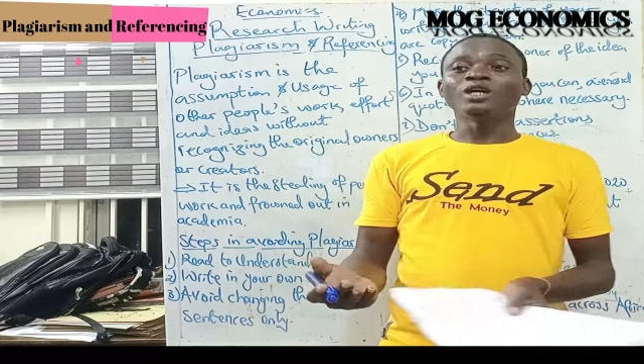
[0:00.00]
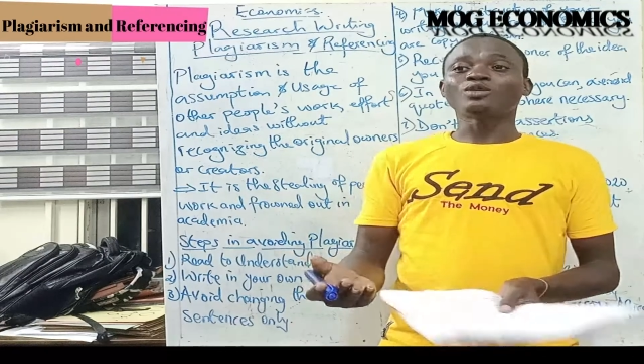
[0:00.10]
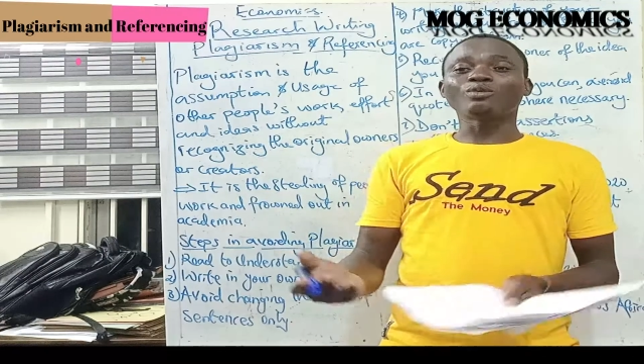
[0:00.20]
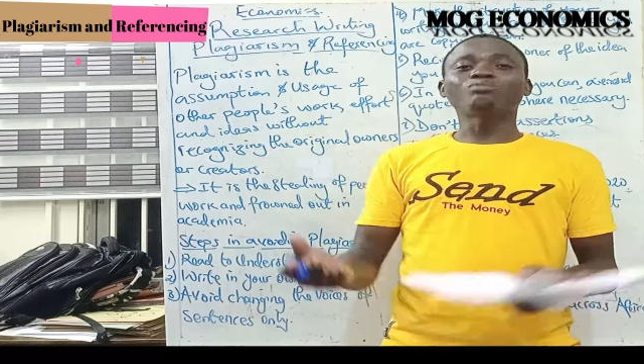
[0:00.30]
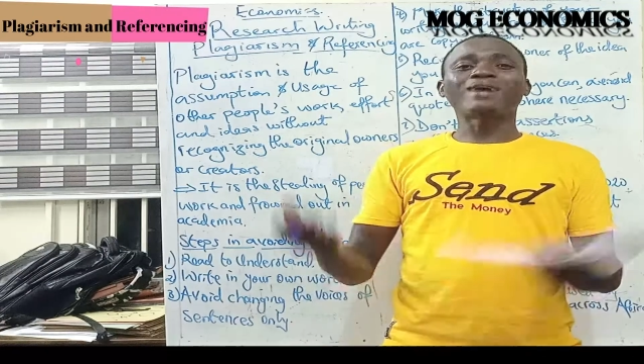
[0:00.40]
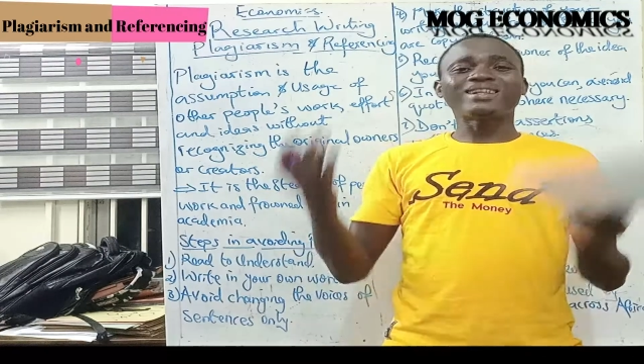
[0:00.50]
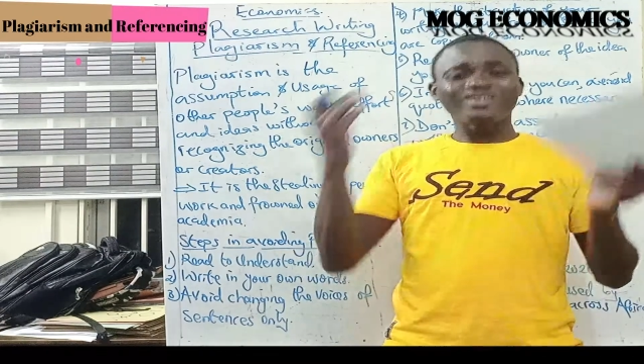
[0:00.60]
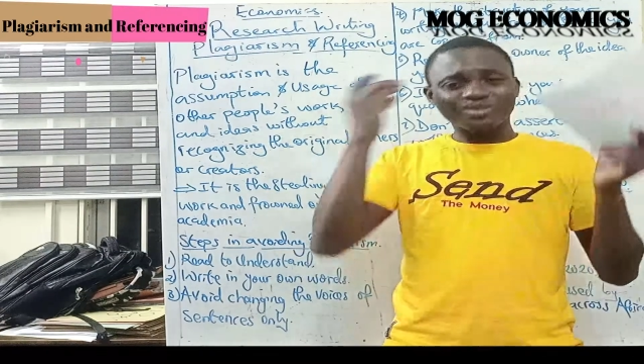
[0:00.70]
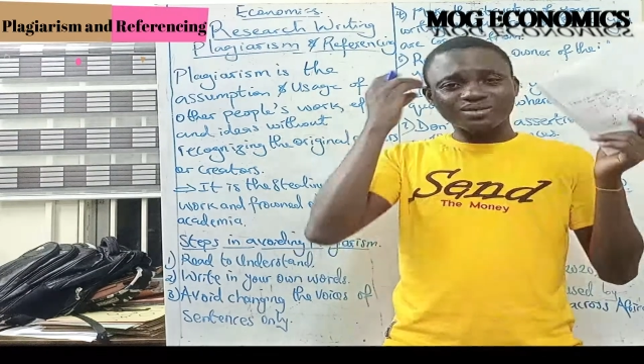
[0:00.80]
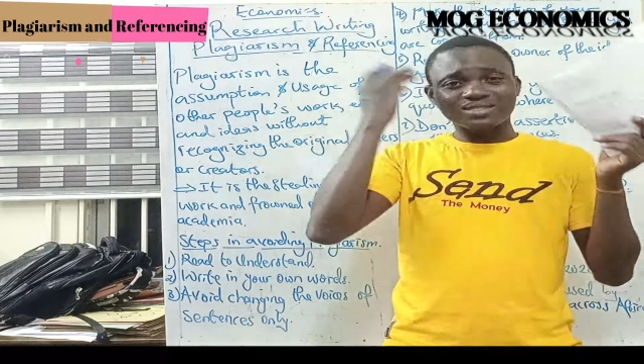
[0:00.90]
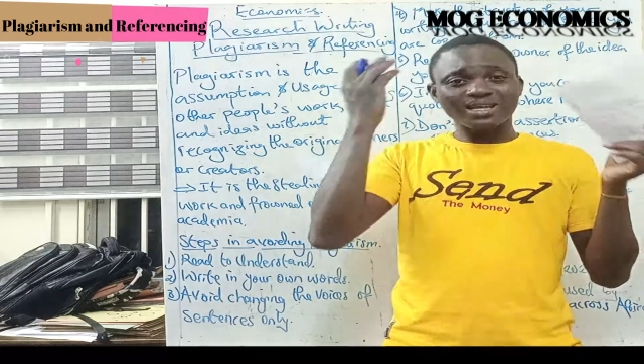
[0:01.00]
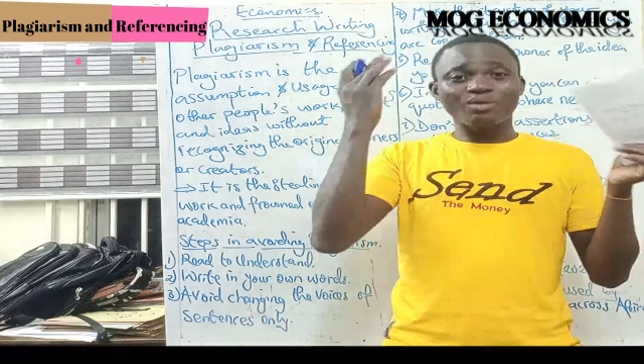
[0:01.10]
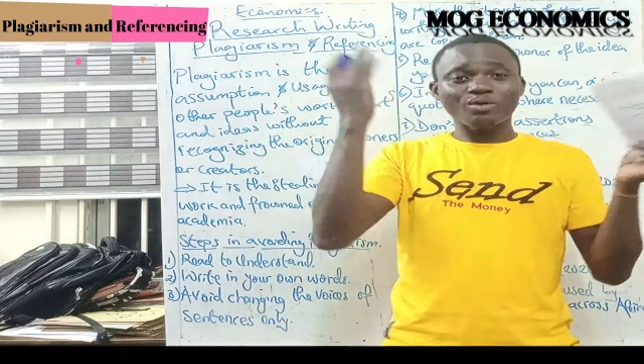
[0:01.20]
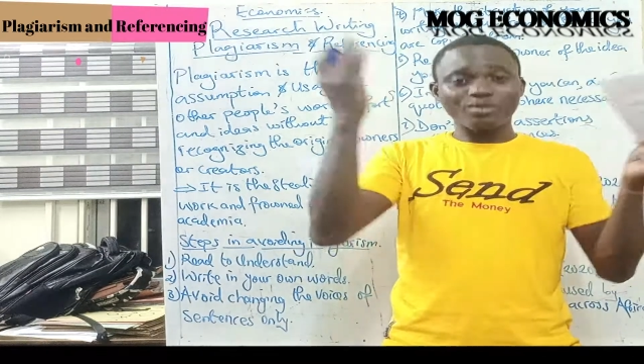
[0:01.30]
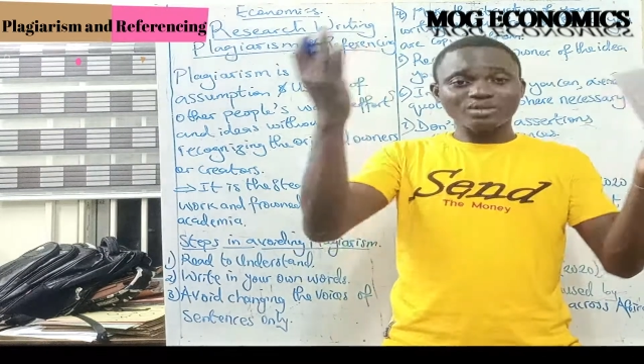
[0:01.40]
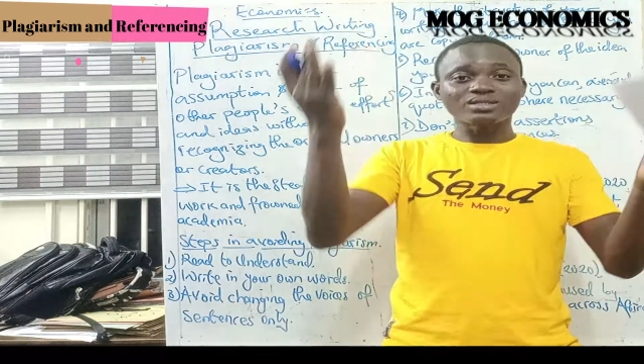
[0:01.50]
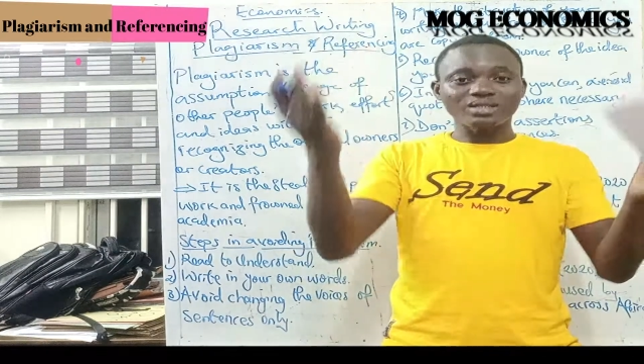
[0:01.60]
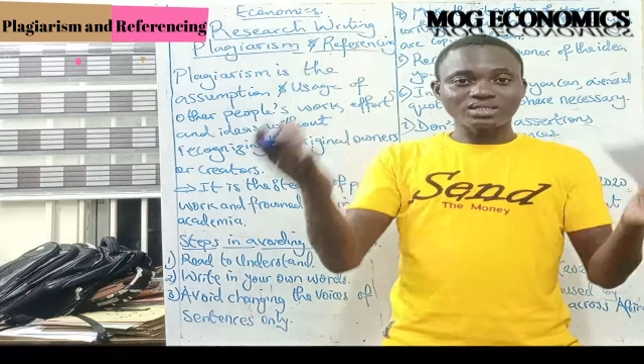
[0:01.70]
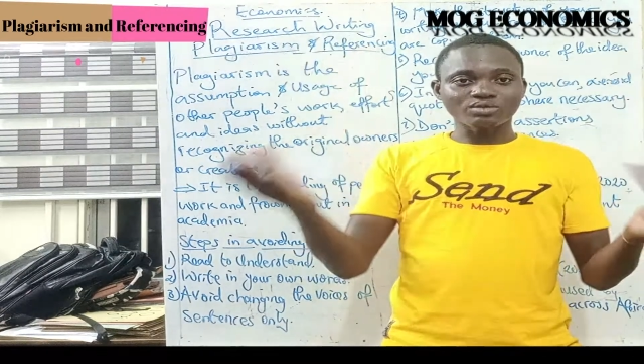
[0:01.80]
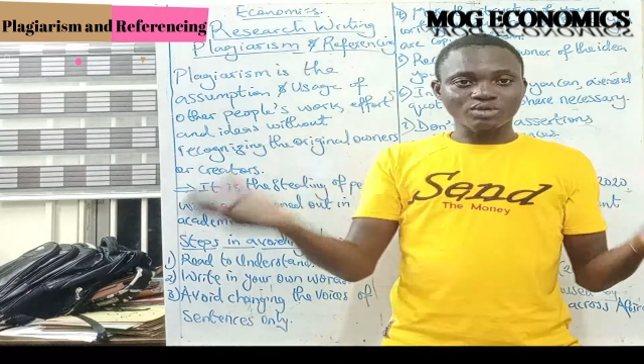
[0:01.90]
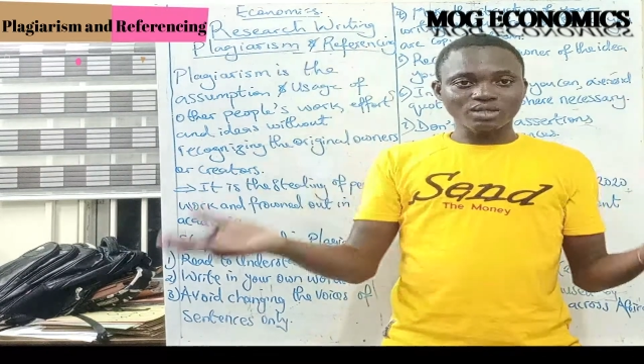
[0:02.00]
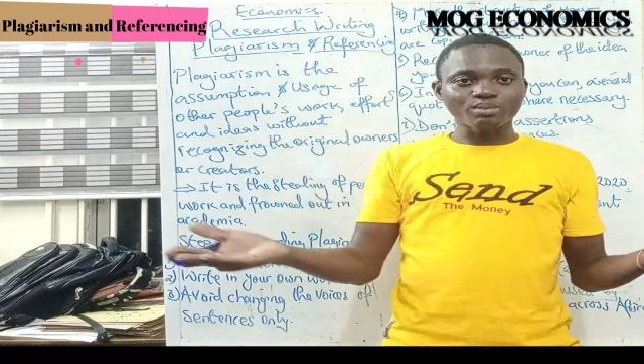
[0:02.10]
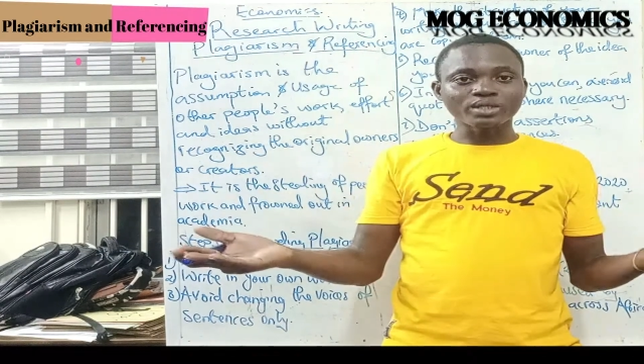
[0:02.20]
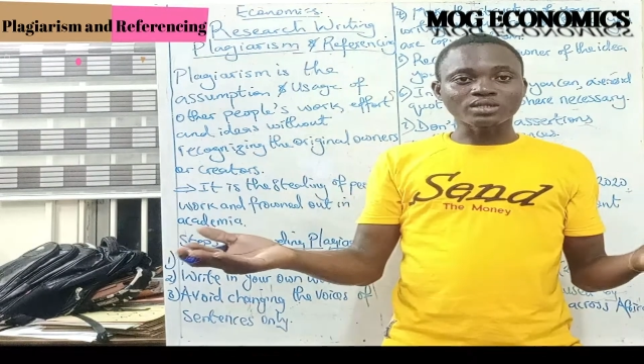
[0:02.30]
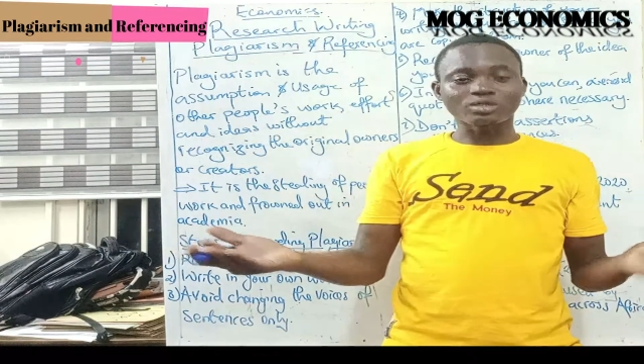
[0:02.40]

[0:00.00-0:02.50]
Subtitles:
to at least understand what does this thing really mean.